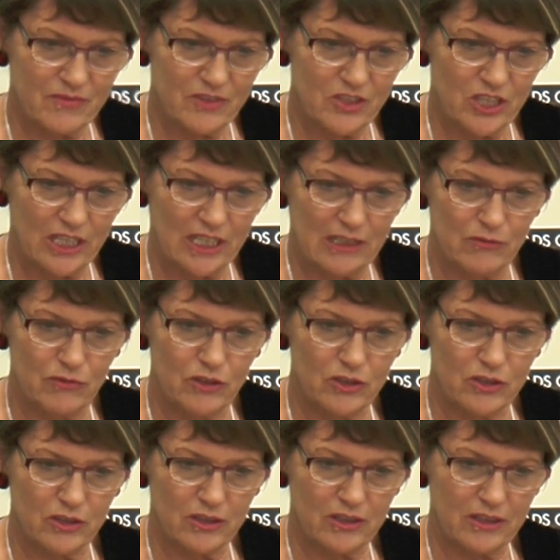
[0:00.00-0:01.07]
Jack
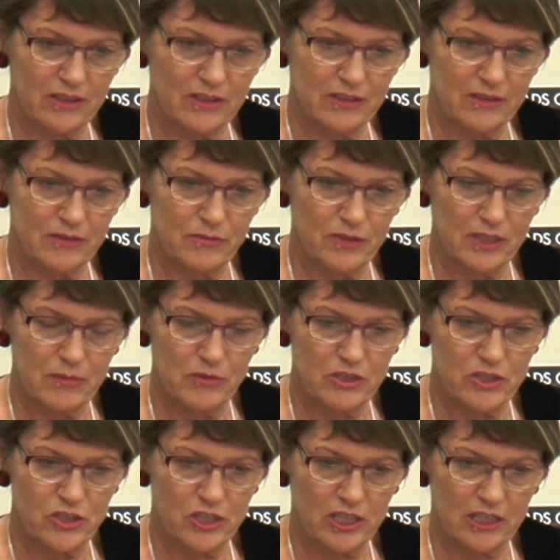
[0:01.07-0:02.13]
Lovelock, the
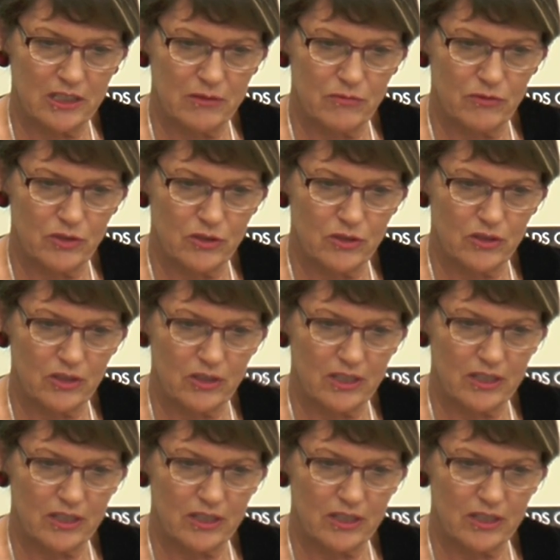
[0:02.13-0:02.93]
famous Jack Lovelock